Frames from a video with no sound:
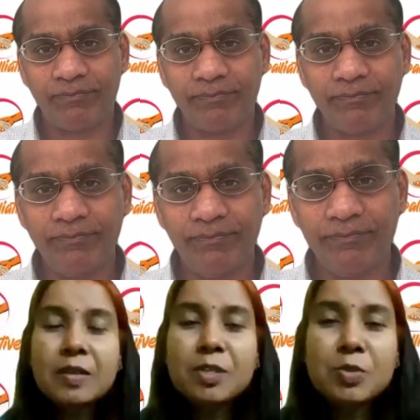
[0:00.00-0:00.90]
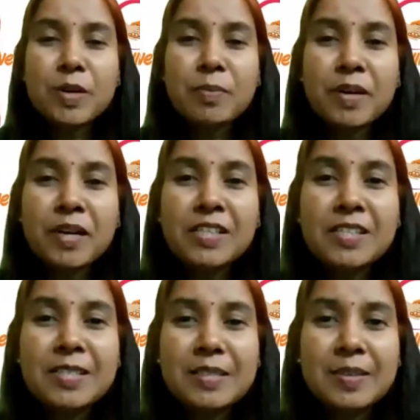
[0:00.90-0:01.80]
The first one that comes to my
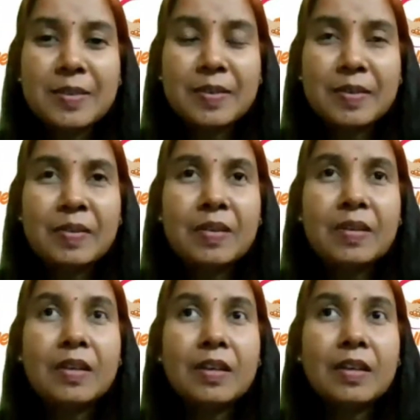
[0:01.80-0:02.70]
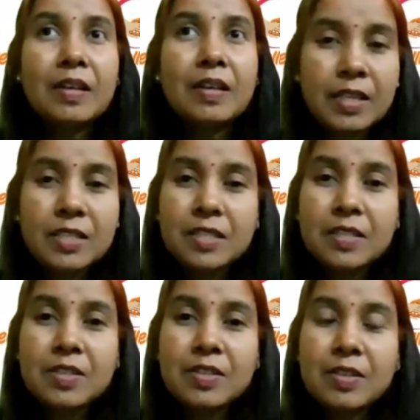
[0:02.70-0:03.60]
mind is
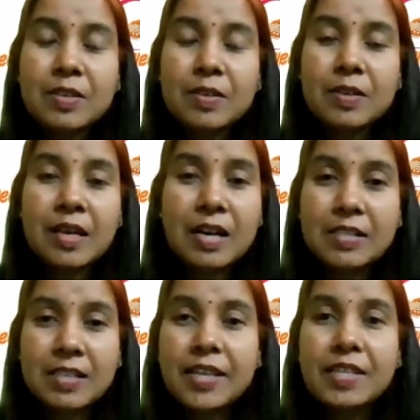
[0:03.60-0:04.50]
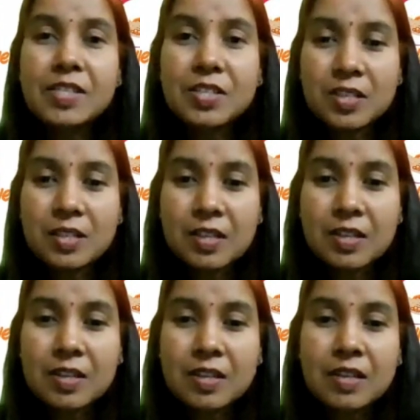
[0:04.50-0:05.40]
cancer in the last stage,
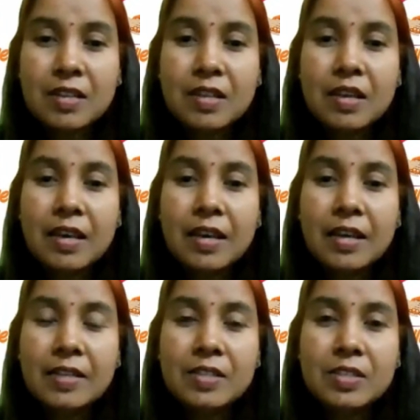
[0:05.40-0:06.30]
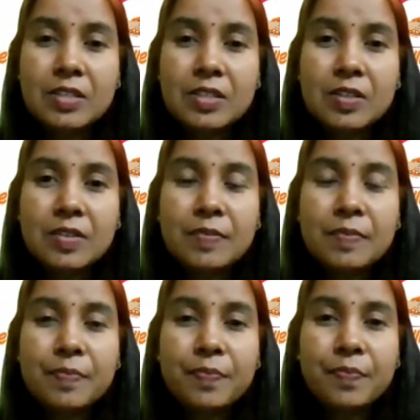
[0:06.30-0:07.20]
and
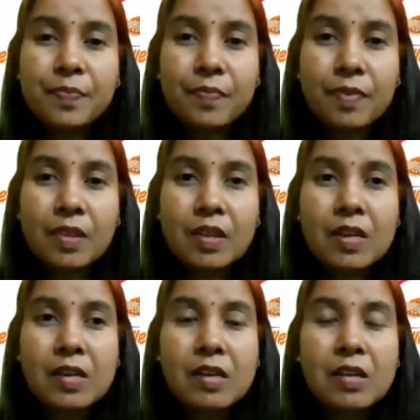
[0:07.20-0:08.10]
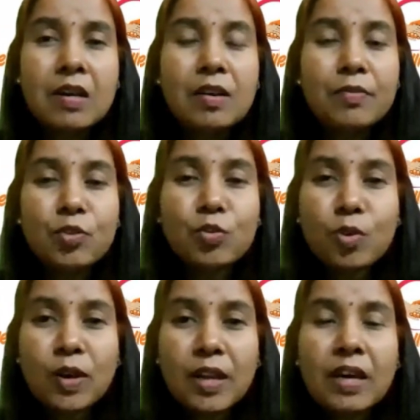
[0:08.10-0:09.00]
a
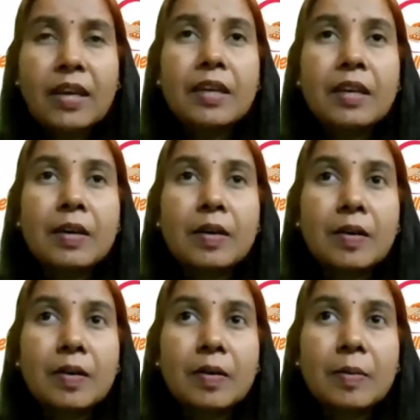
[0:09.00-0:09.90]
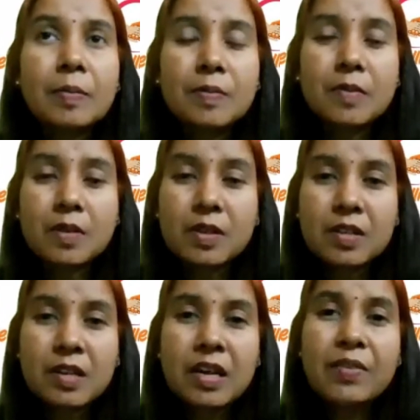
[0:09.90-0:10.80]
few more like a
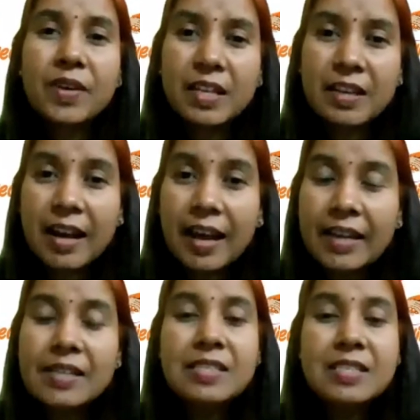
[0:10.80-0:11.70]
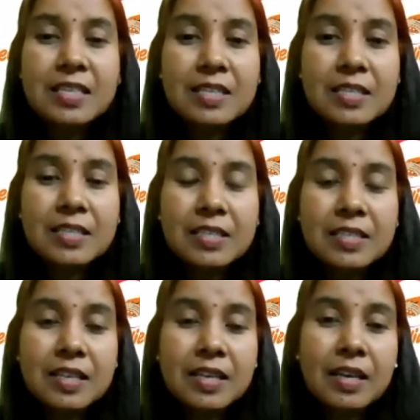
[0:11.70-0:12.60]
very rare
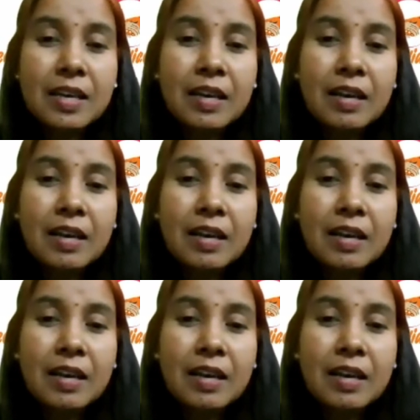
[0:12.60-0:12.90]
disease,